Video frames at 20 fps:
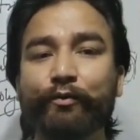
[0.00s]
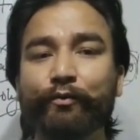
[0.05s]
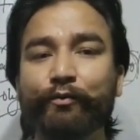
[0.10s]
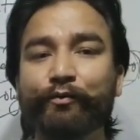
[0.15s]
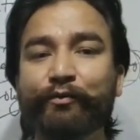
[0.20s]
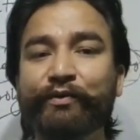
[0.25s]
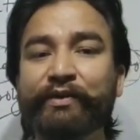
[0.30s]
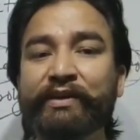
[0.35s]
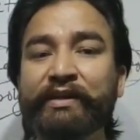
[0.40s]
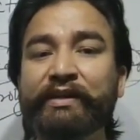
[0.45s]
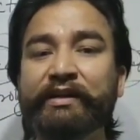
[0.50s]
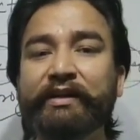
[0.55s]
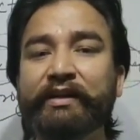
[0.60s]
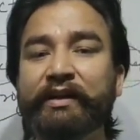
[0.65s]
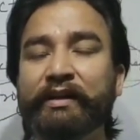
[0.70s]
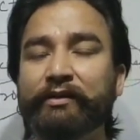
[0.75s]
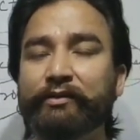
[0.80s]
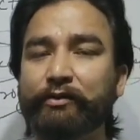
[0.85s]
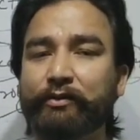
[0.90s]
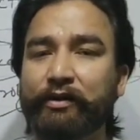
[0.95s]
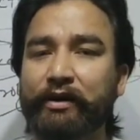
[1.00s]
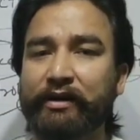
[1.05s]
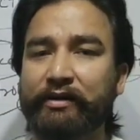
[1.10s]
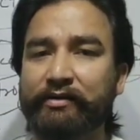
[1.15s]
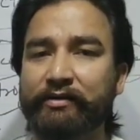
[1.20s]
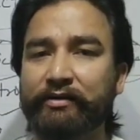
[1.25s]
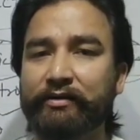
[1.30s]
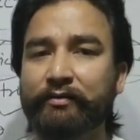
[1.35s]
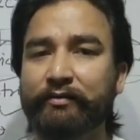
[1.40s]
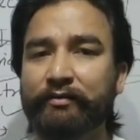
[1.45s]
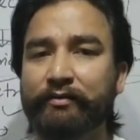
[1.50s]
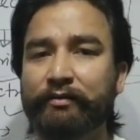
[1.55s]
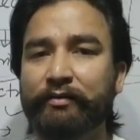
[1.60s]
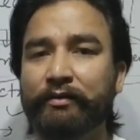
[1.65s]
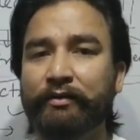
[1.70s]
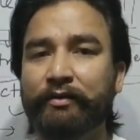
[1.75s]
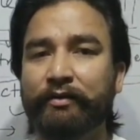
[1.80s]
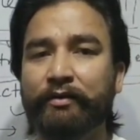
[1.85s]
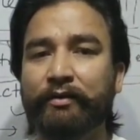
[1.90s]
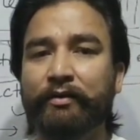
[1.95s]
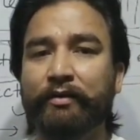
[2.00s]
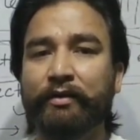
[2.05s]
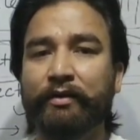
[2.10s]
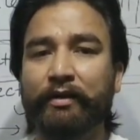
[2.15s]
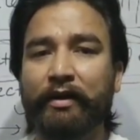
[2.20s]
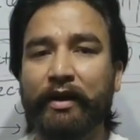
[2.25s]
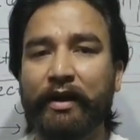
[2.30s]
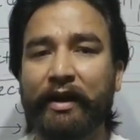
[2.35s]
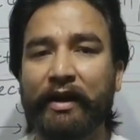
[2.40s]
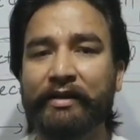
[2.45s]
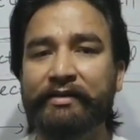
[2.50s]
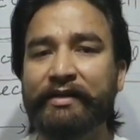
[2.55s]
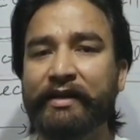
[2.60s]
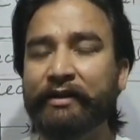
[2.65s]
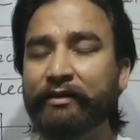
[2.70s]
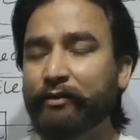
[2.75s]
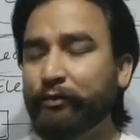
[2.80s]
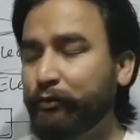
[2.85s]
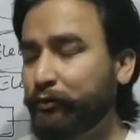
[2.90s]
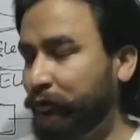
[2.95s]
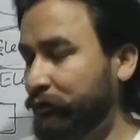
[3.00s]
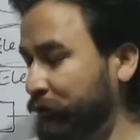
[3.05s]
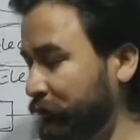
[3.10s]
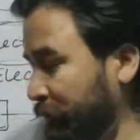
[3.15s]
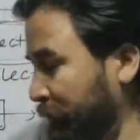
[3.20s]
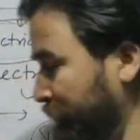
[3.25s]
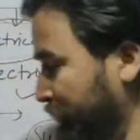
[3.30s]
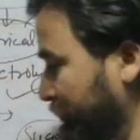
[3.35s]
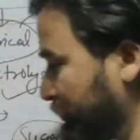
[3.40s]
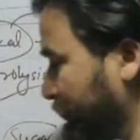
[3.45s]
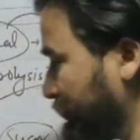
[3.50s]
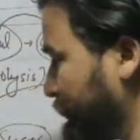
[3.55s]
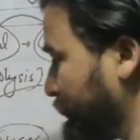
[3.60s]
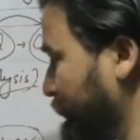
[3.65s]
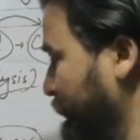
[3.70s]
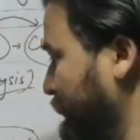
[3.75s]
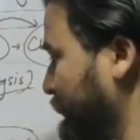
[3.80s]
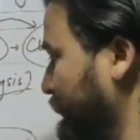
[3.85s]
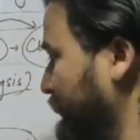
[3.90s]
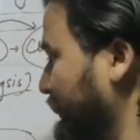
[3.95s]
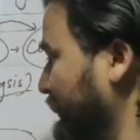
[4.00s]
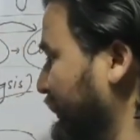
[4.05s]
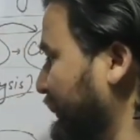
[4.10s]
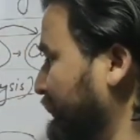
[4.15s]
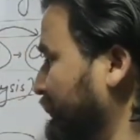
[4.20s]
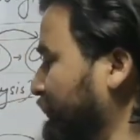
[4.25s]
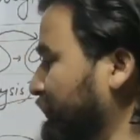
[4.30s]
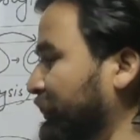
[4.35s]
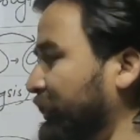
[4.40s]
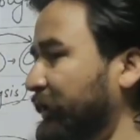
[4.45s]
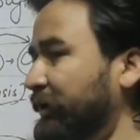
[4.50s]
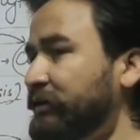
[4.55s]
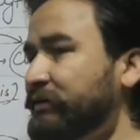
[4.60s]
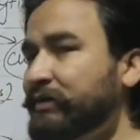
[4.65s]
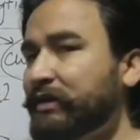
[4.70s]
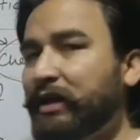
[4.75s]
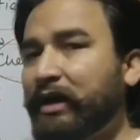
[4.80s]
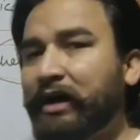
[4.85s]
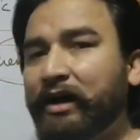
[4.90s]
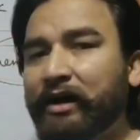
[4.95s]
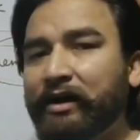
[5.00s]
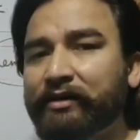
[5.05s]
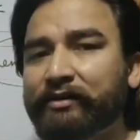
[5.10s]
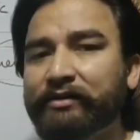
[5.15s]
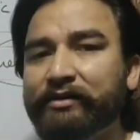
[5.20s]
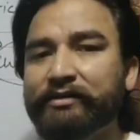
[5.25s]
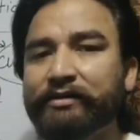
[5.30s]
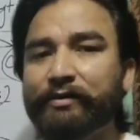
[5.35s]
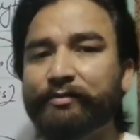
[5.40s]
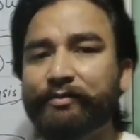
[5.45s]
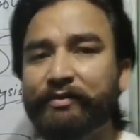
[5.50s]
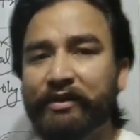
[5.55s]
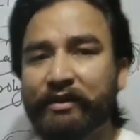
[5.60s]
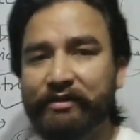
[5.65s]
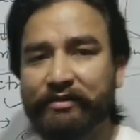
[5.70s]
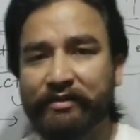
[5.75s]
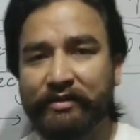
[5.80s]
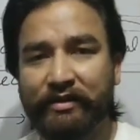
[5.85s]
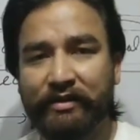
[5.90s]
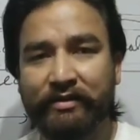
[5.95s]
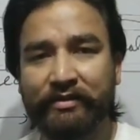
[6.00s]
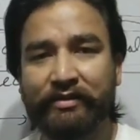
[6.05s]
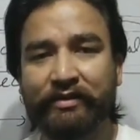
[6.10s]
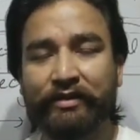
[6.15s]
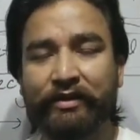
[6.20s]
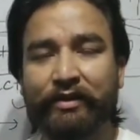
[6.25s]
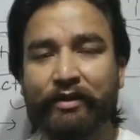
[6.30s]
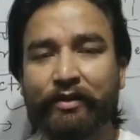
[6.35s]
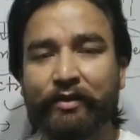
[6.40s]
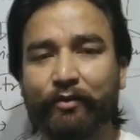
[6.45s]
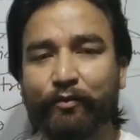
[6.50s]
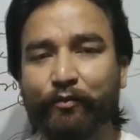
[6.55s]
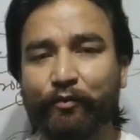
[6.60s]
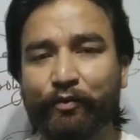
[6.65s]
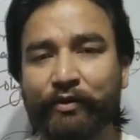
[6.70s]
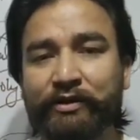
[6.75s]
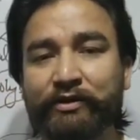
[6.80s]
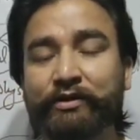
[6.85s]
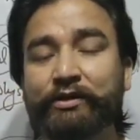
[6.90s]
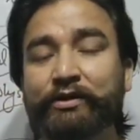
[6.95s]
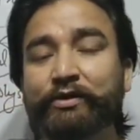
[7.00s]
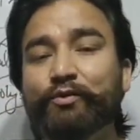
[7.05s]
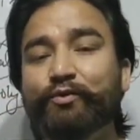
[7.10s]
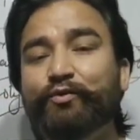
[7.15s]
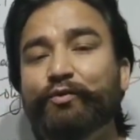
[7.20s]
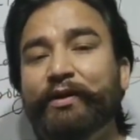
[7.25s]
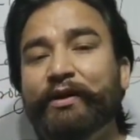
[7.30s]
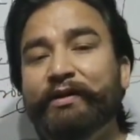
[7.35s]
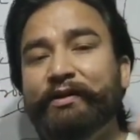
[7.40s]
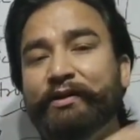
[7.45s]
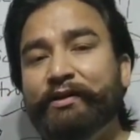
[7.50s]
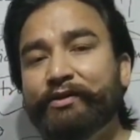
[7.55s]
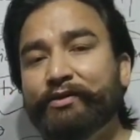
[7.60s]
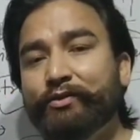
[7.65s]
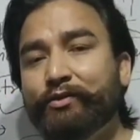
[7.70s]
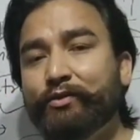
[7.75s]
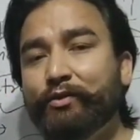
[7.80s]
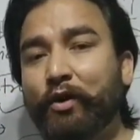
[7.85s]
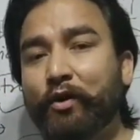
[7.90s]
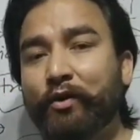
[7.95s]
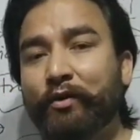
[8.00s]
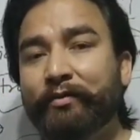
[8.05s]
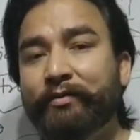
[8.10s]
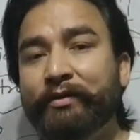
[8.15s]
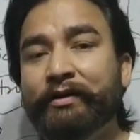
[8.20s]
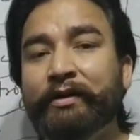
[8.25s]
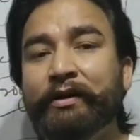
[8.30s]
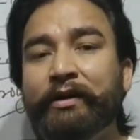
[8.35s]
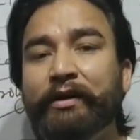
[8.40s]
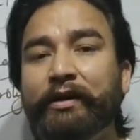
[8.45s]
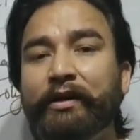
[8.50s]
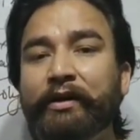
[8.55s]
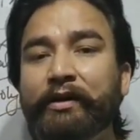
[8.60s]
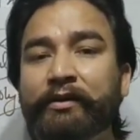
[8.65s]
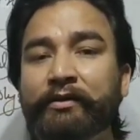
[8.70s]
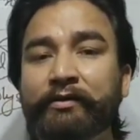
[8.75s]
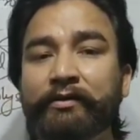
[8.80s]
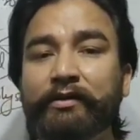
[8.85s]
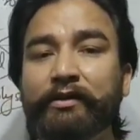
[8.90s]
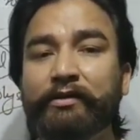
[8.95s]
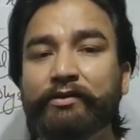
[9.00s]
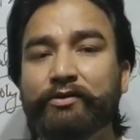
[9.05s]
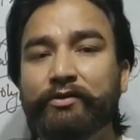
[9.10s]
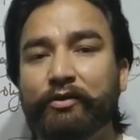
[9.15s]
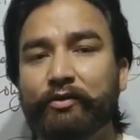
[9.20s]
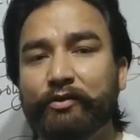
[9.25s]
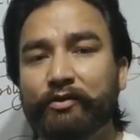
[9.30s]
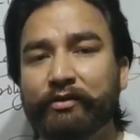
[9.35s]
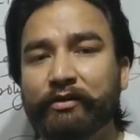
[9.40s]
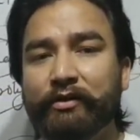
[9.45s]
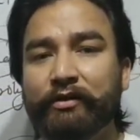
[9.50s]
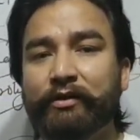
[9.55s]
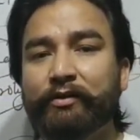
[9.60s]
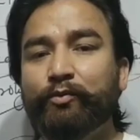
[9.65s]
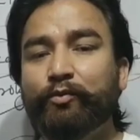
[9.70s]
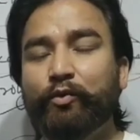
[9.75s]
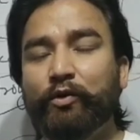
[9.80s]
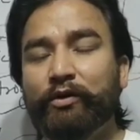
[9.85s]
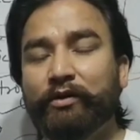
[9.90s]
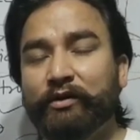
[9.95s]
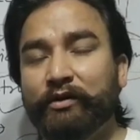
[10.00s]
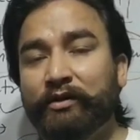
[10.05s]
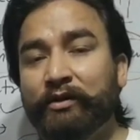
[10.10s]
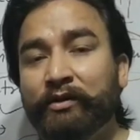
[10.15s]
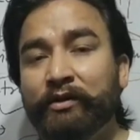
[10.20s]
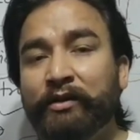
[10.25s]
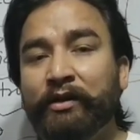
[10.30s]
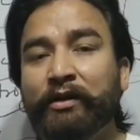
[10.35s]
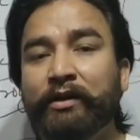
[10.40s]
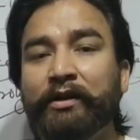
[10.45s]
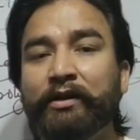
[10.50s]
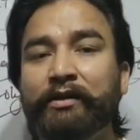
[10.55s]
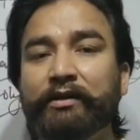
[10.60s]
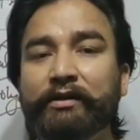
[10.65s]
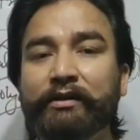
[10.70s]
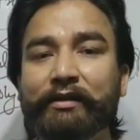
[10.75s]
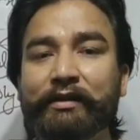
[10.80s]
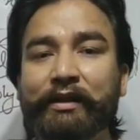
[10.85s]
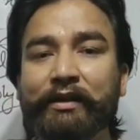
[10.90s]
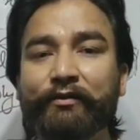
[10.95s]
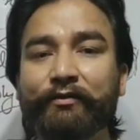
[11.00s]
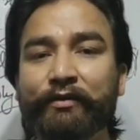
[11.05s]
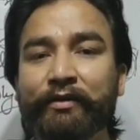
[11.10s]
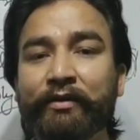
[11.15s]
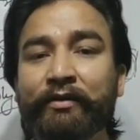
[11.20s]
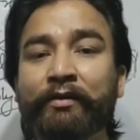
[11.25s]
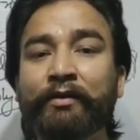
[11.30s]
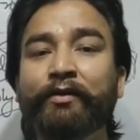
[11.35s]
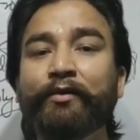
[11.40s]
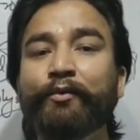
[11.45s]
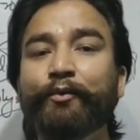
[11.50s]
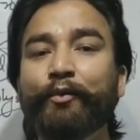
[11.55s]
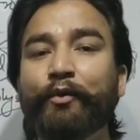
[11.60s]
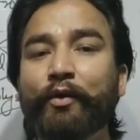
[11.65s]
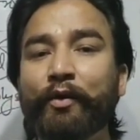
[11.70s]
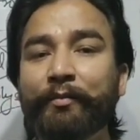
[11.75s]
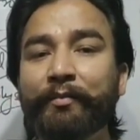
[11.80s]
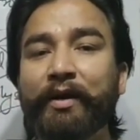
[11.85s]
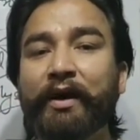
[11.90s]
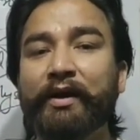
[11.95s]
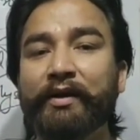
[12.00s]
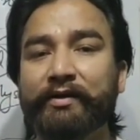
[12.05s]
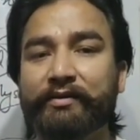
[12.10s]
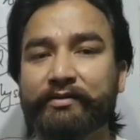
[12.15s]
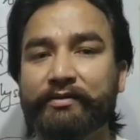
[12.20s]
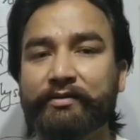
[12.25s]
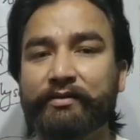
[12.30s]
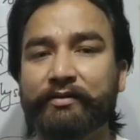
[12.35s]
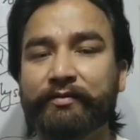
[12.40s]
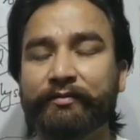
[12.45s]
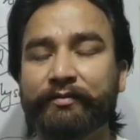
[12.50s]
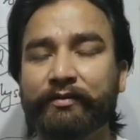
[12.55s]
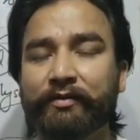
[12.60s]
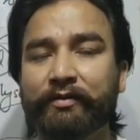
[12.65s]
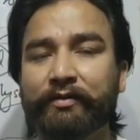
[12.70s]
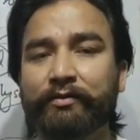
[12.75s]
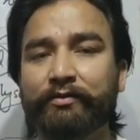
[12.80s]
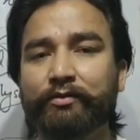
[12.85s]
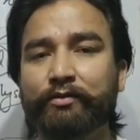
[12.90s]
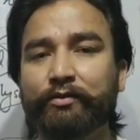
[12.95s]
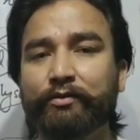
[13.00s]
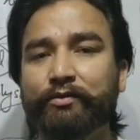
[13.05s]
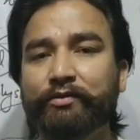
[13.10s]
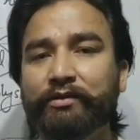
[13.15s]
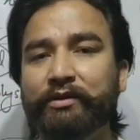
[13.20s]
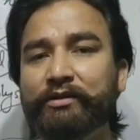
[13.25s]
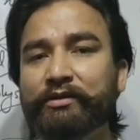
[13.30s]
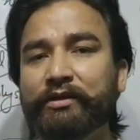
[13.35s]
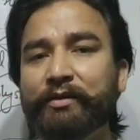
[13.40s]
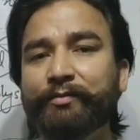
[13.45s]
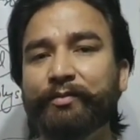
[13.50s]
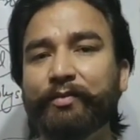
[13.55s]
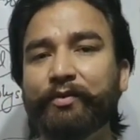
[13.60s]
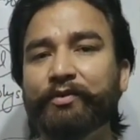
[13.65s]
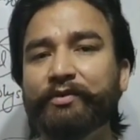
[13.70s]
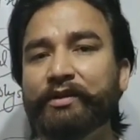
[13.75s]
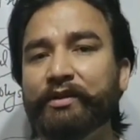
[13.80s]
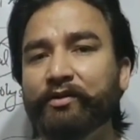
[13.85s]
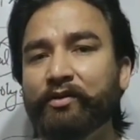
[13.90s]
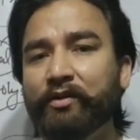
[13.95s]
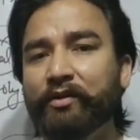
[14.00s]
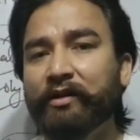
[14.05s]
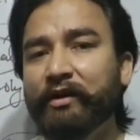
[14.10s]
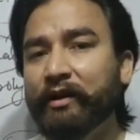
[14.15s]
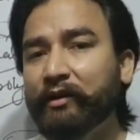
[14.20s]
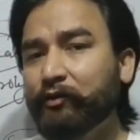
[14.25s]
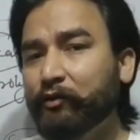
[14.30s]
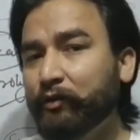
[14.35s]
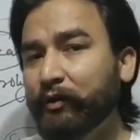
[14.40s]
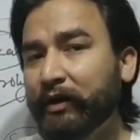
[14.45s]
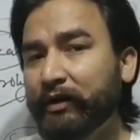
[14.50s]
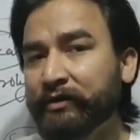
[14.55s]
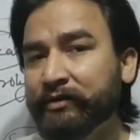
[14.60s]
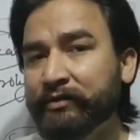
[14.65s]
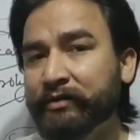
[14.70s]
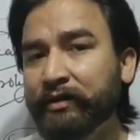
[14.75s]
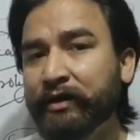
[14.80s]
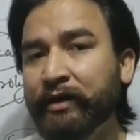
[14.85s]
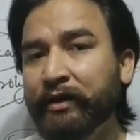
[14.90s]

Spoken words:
weak electrolytes. As I told you, electrolytes are the substances which, when dissolved in their solution in water, they will form ions. So such compounds are called electrolytes.